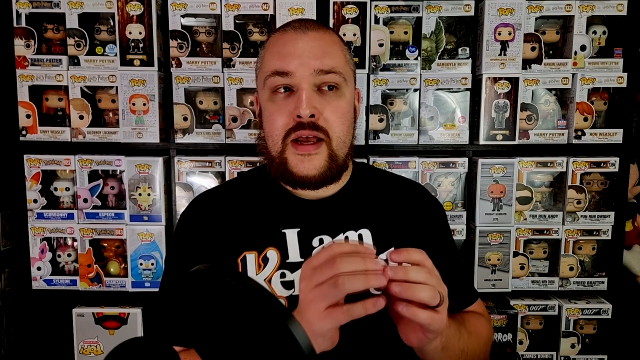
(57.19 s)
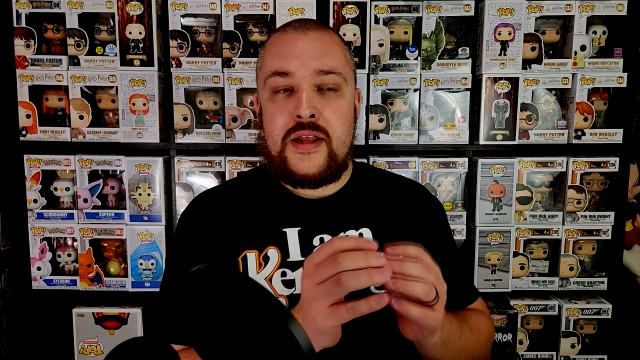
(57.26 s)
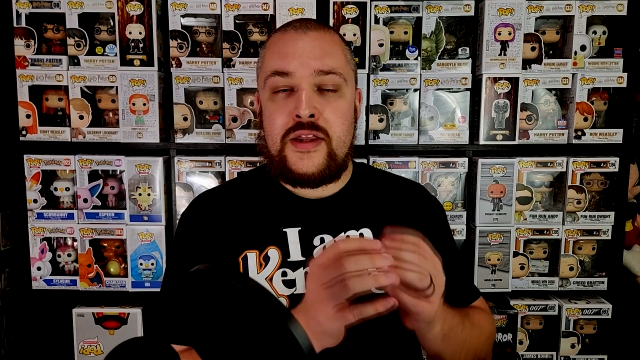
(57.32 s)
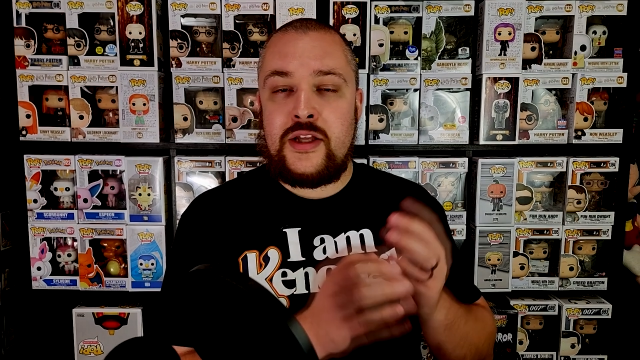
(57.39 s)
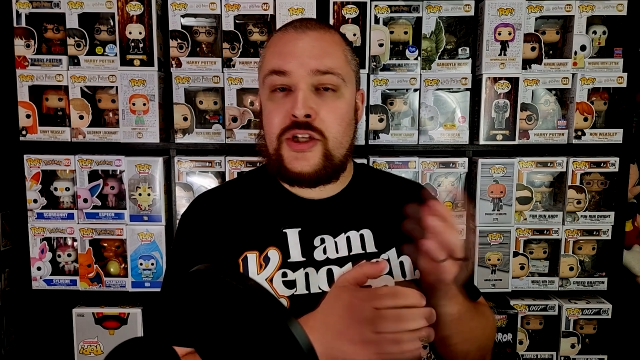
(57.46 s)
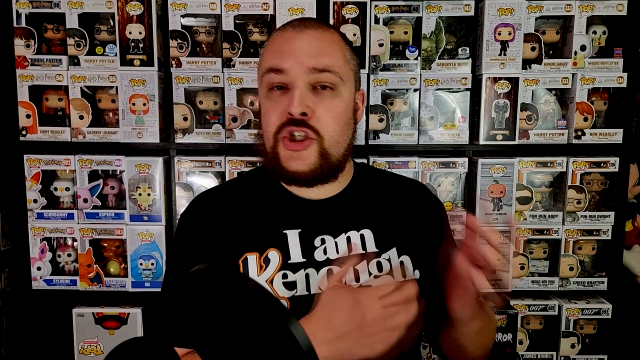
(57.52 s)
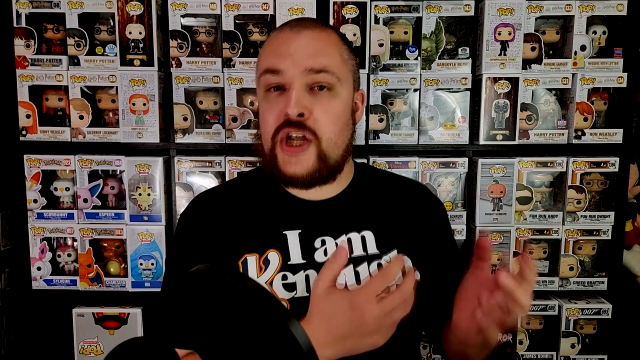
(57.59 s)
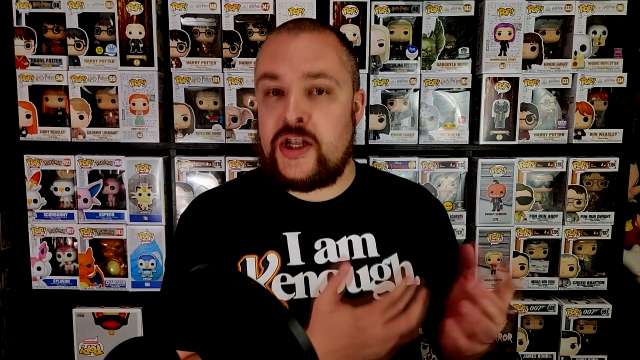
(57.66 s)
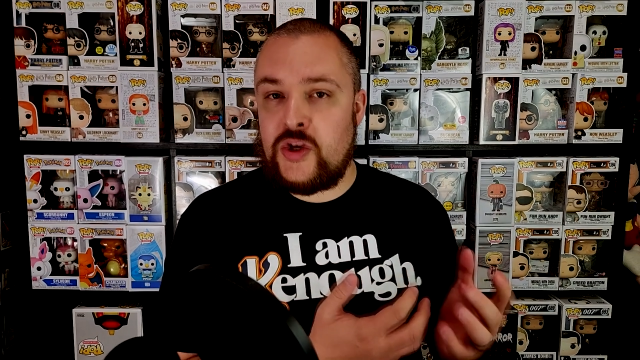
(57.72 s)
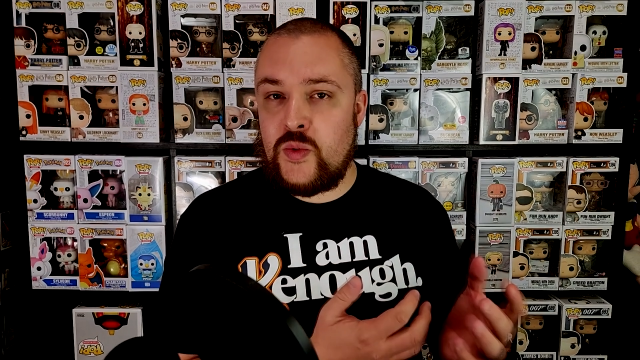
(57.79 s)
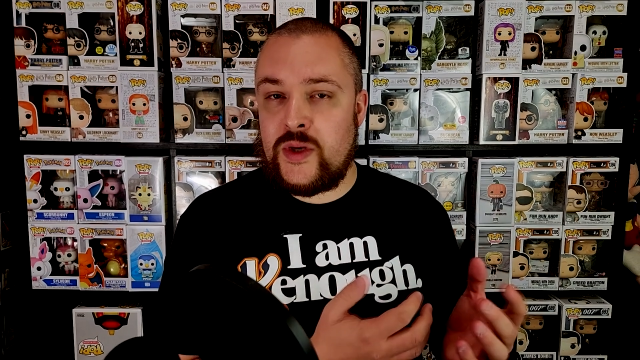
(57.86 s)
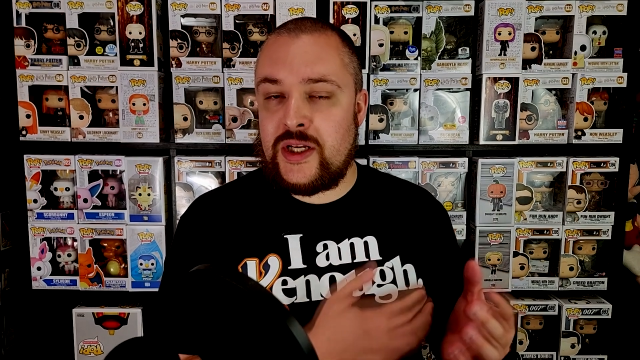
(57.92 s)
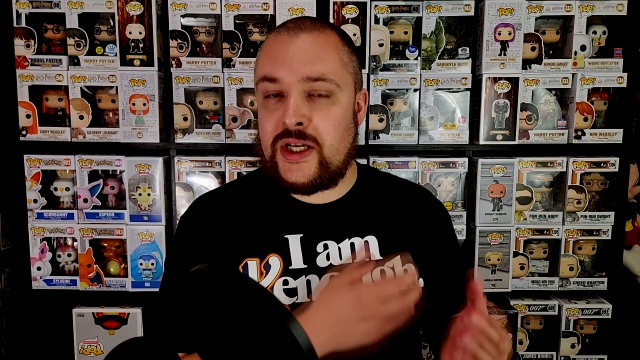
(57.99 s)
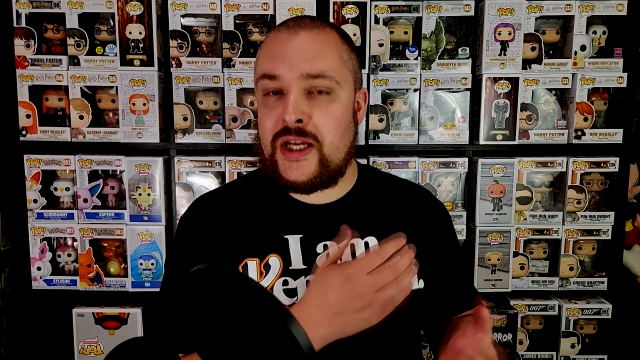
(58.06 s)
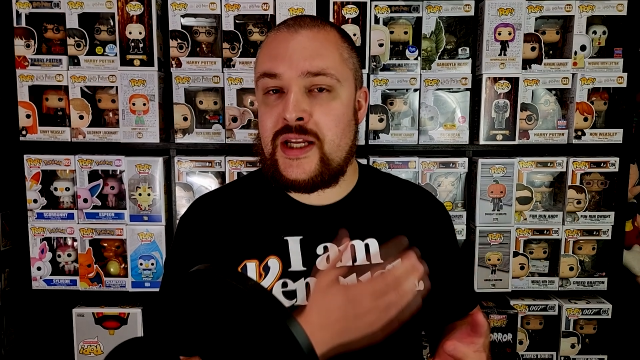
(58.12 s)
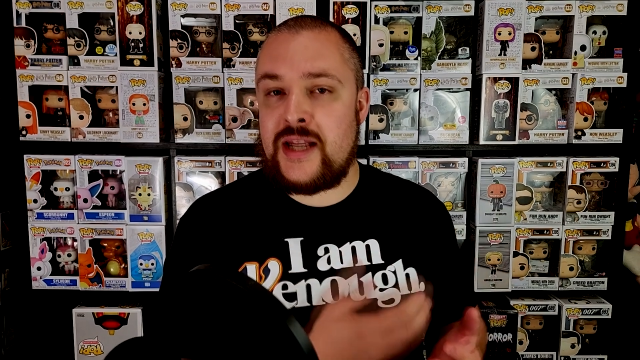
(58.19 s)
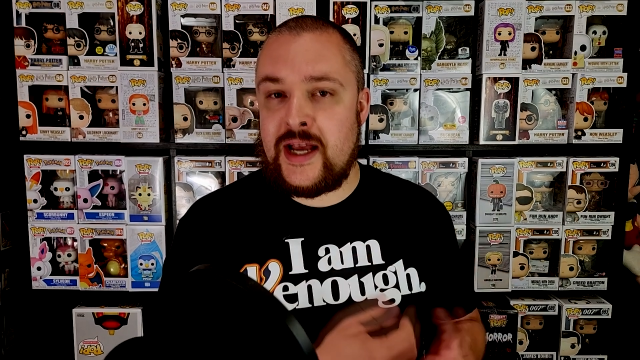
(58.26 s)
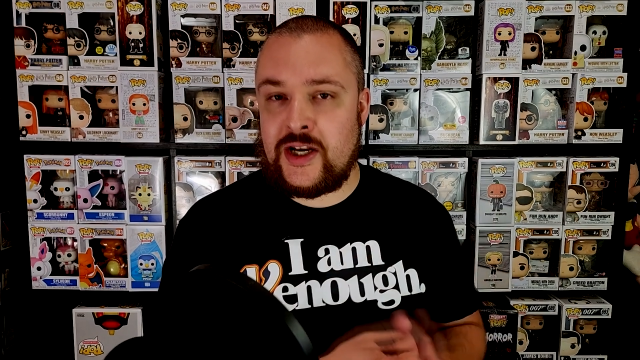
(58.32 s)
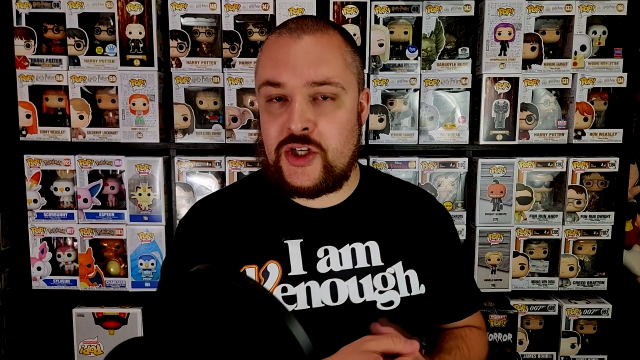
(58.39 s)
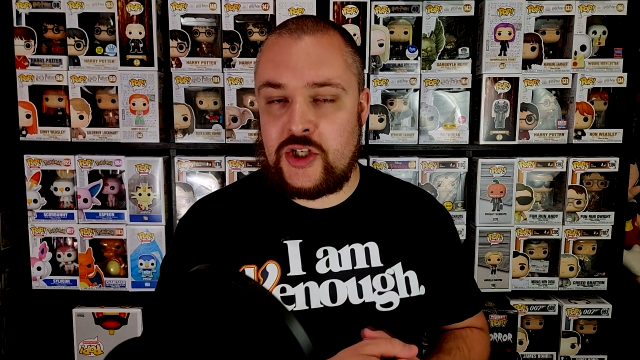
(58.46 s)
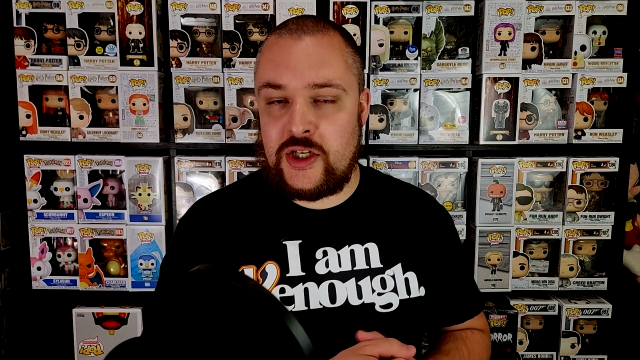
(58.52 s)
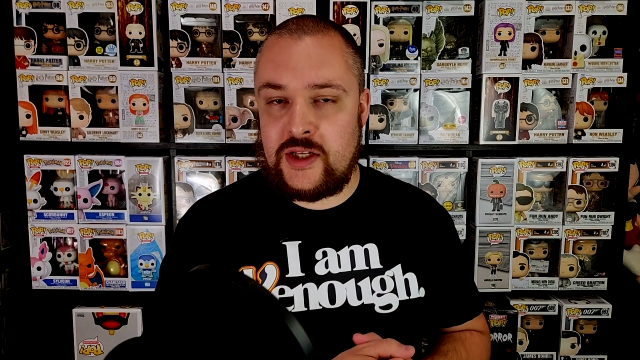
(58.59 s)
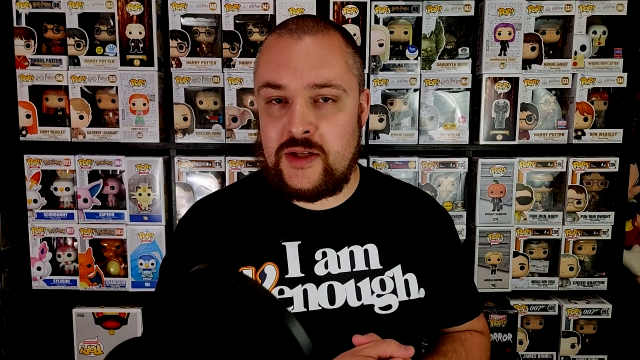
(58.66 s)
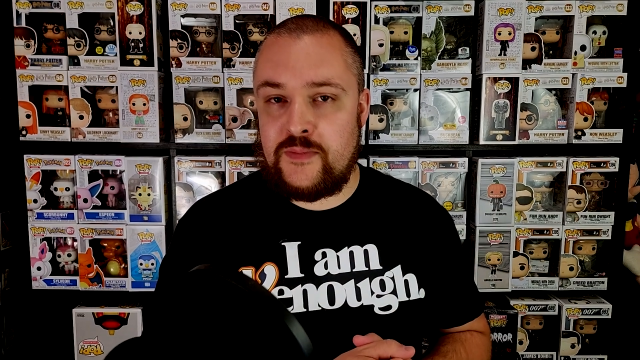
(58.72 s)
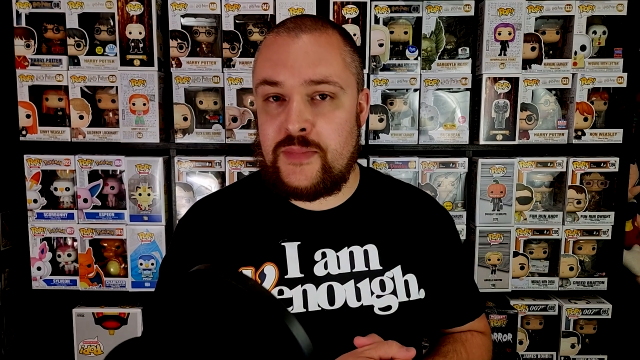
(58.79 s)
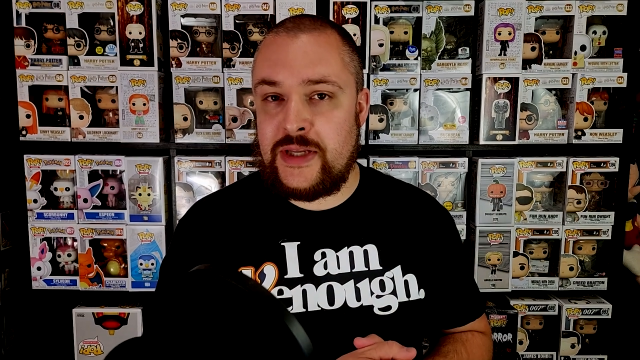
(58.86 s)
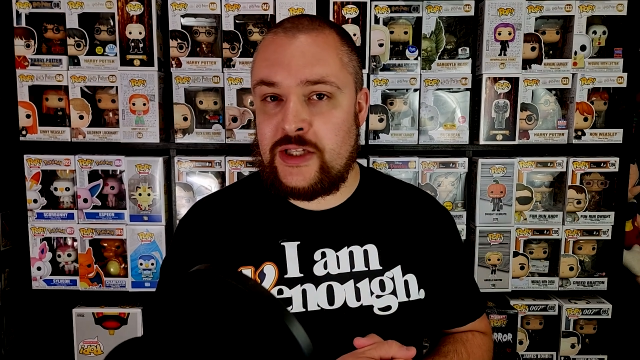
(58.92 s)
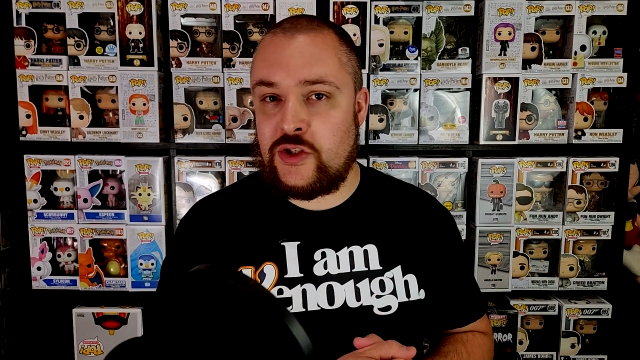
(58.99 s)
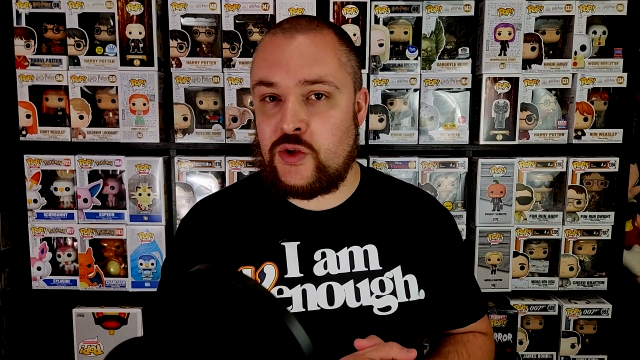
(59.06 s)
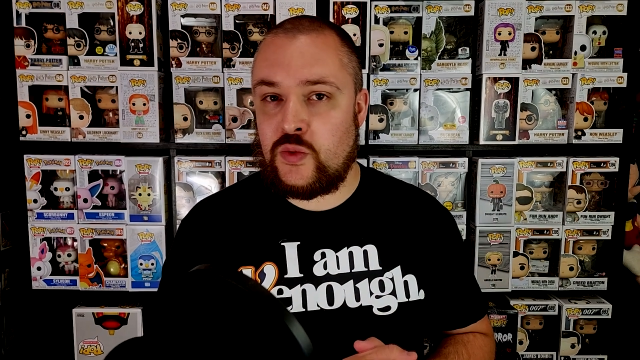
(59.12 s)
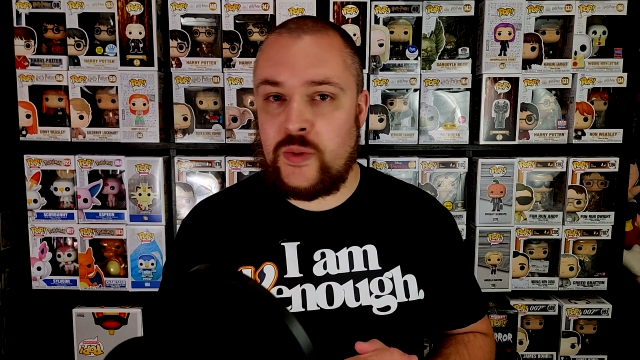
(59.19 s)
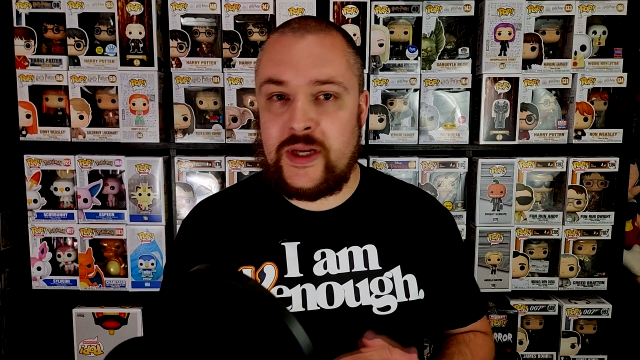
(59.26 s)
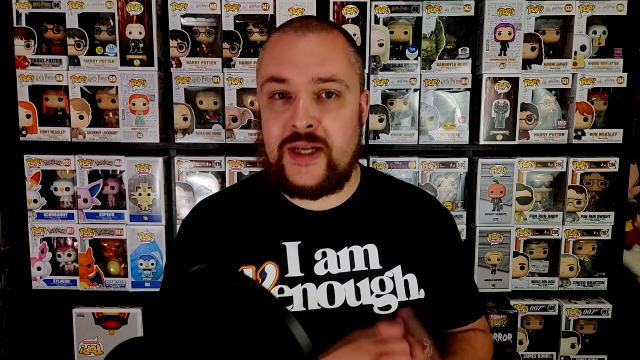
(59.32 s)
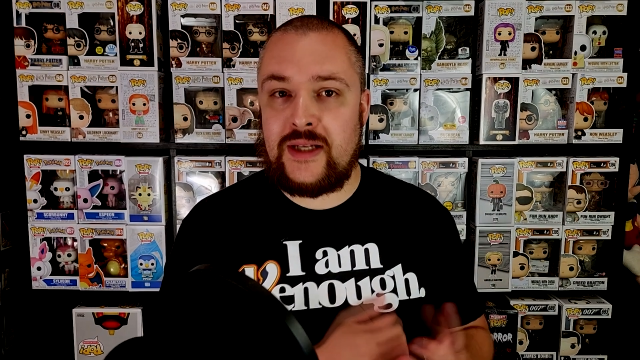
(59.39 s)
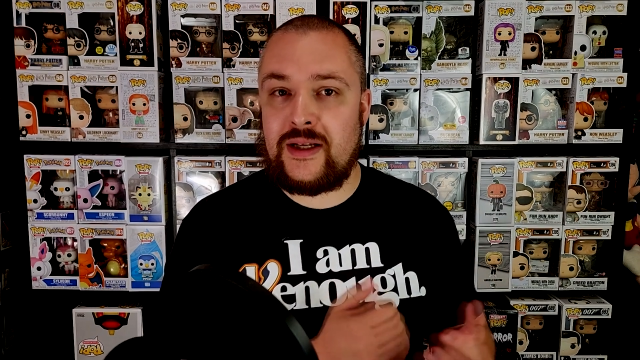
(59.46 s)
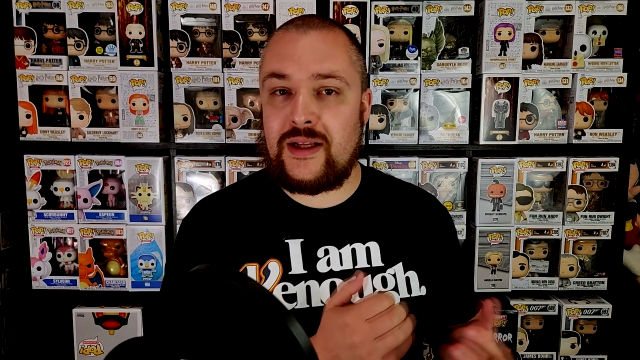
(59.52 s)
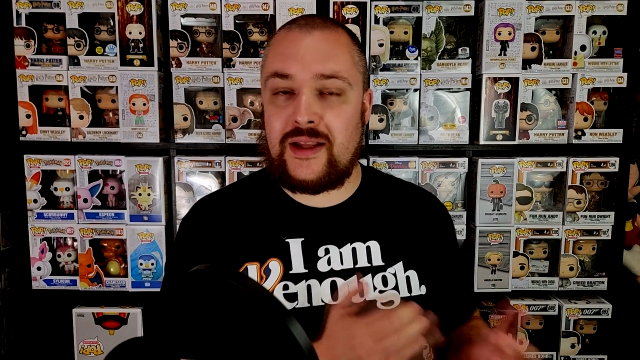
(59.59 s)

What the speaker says: genuine connection between